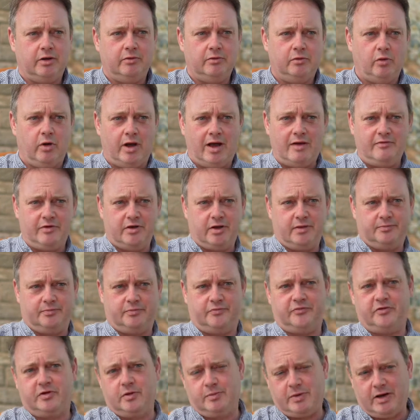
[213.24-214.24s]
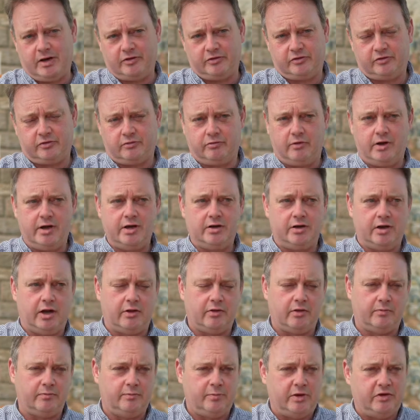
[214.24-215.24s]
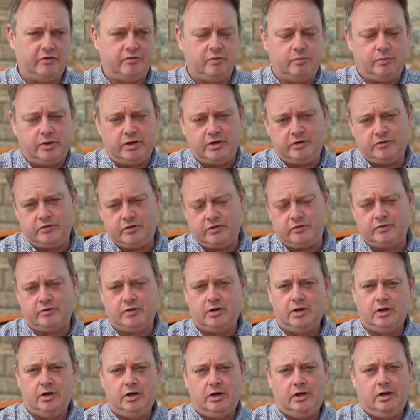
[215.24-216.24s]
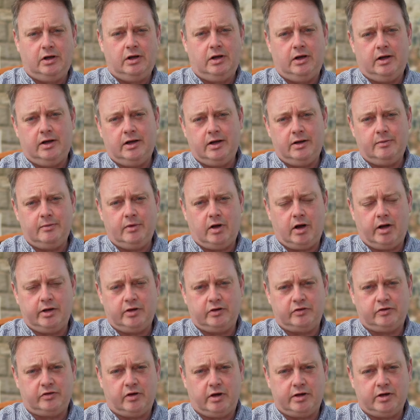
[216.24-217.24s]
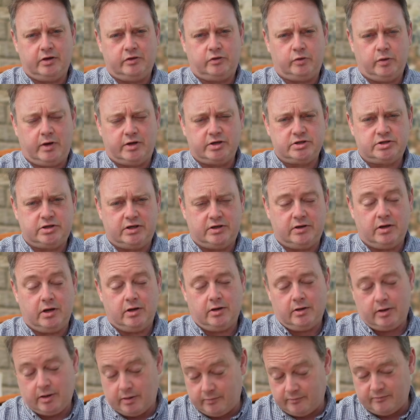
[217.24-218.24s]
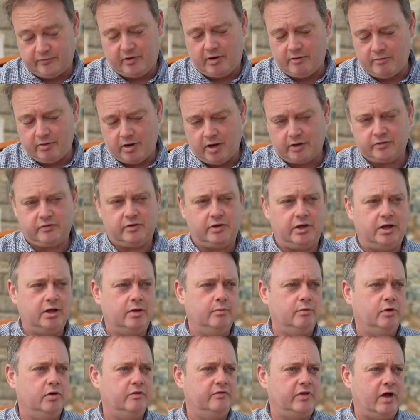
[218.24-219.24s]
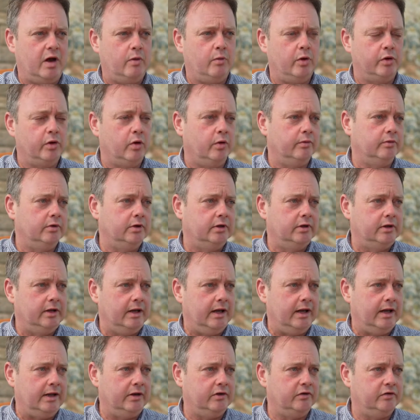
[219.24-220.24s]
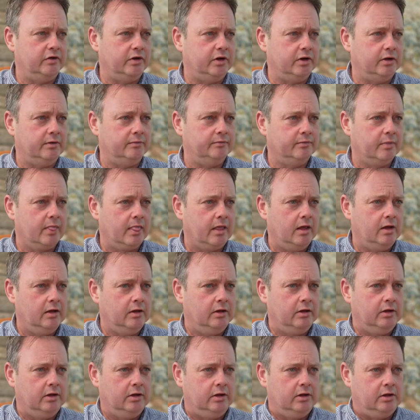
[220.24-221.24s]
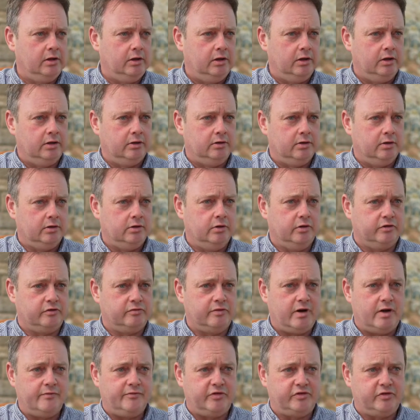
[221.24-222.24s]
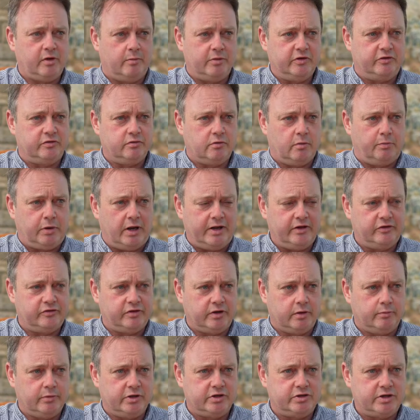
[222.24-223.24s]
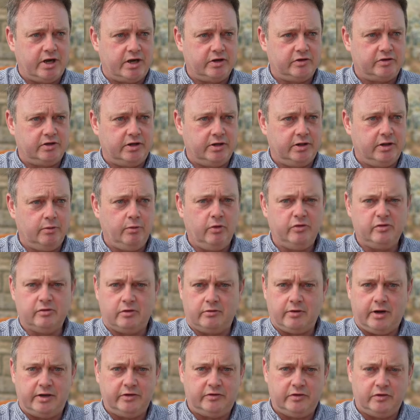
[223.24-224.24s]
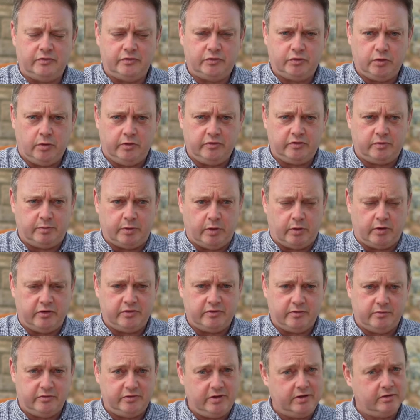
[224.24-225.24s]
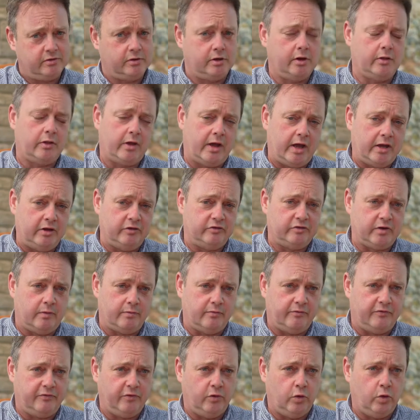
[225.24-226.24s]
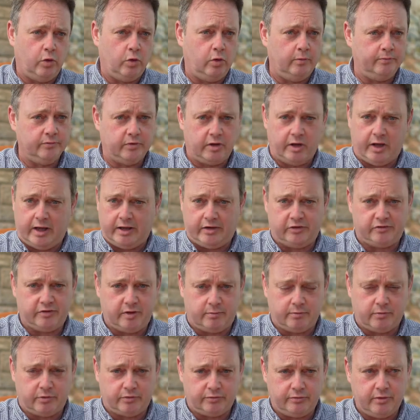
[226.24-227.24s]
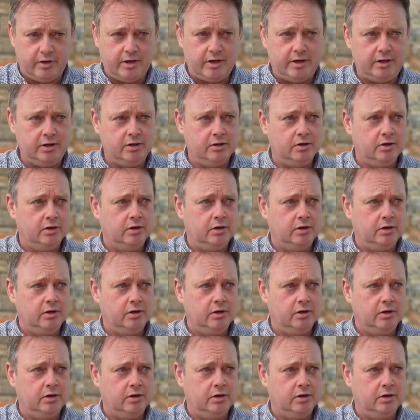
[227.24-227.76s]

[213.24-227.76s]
not having a flip out screen and other bits and pieces, I decided to actually very reluctantly move that one on, and looked around for something to replace it, which actually there wasn't a great deal of choice, to be honest. It was either another A7 IV, A7 III,